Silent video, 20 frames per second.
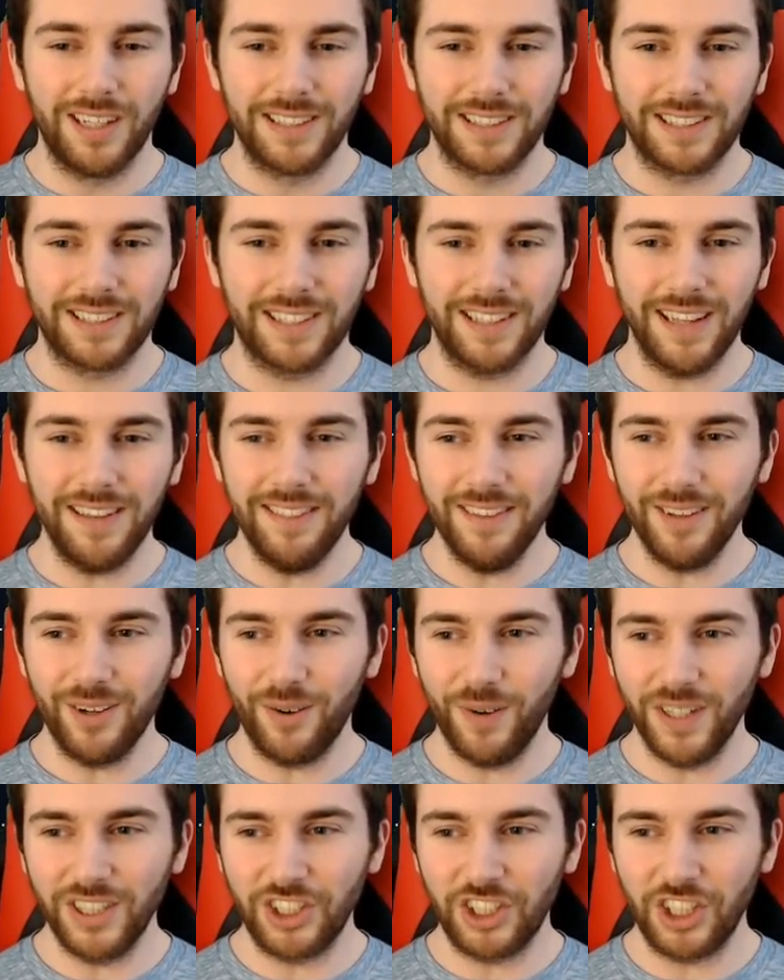So then the
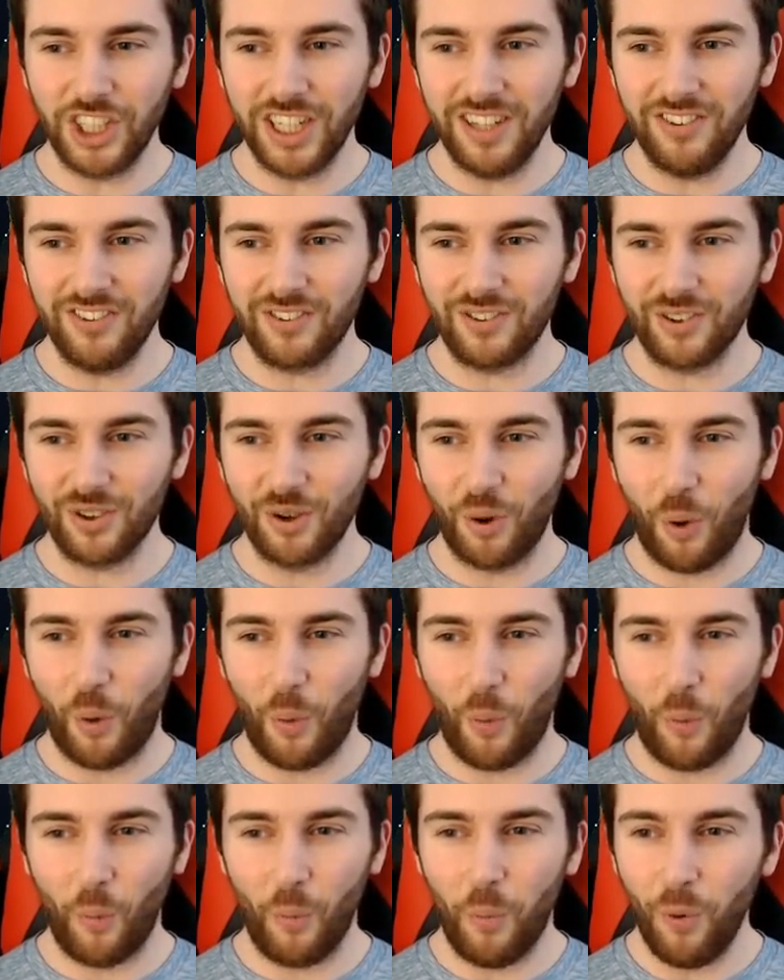question is,
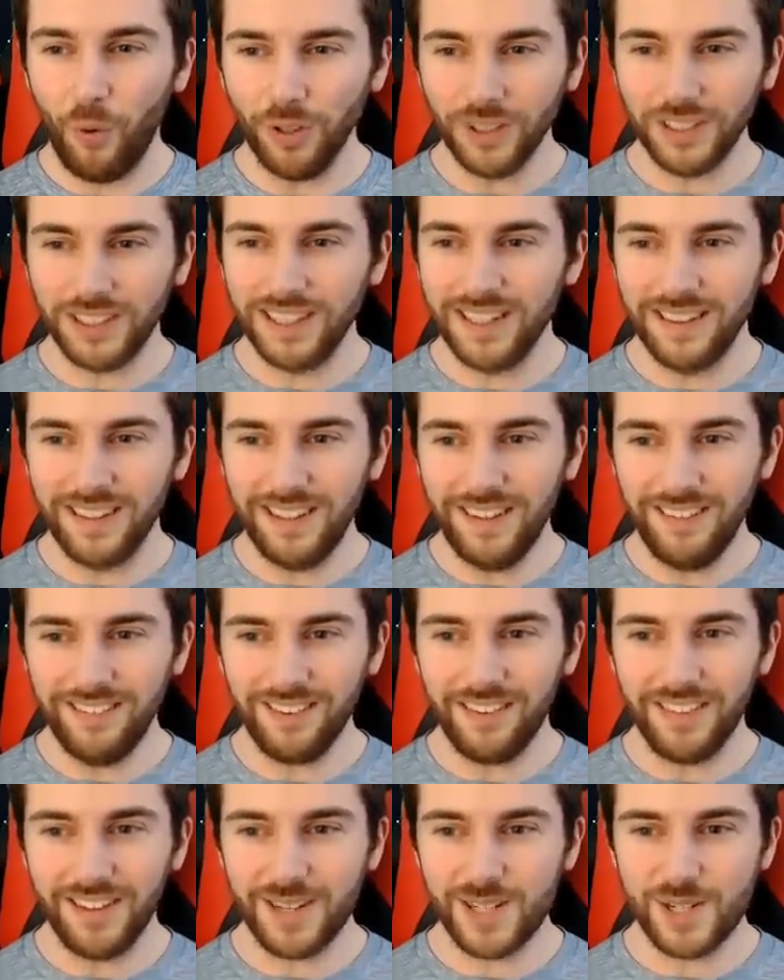what's in
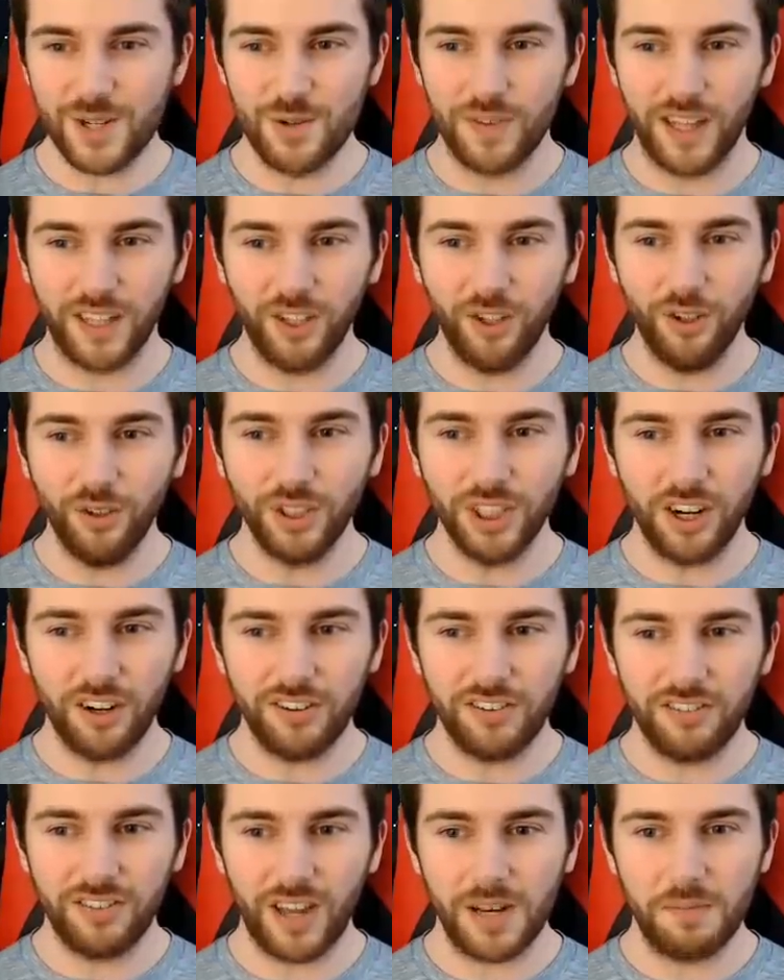these other two? They usually
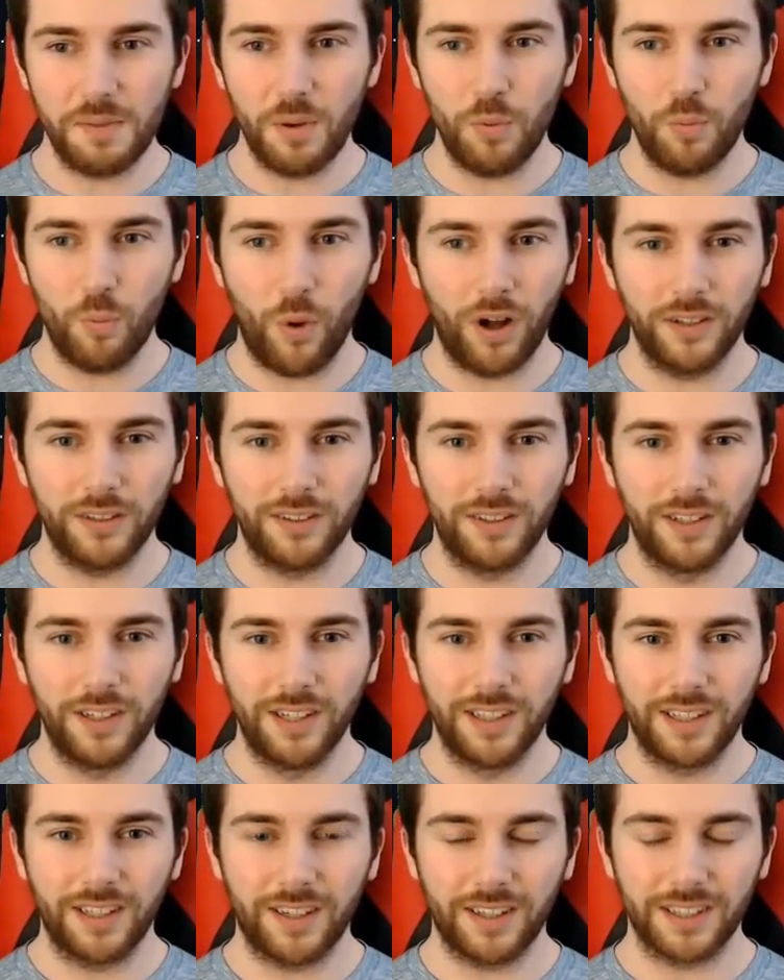only send me one
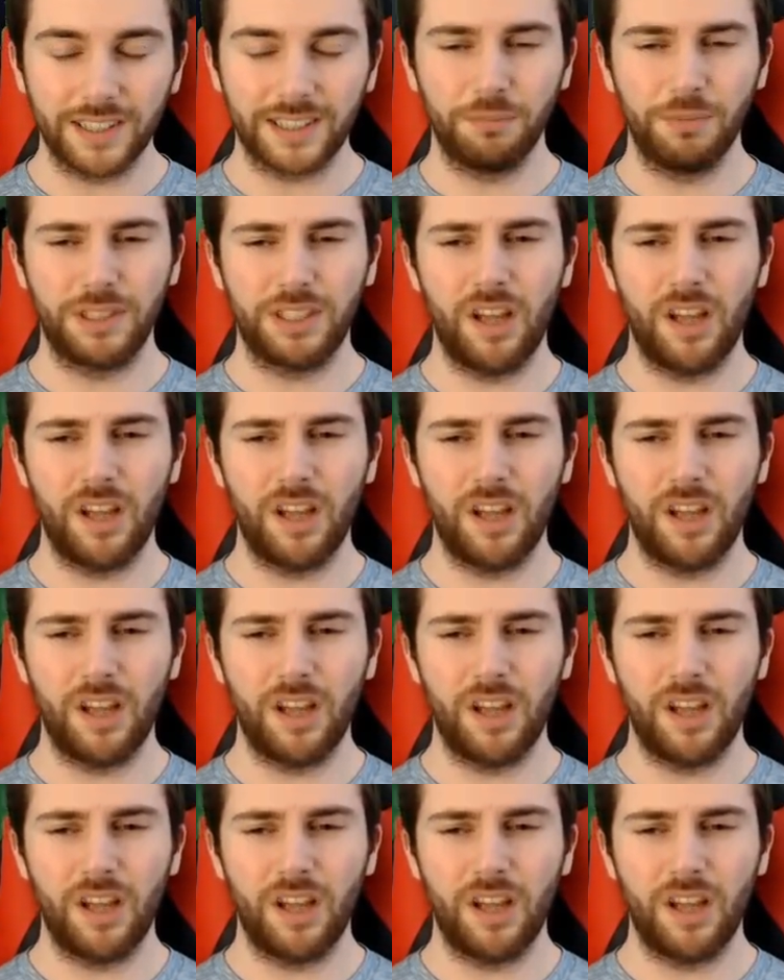customer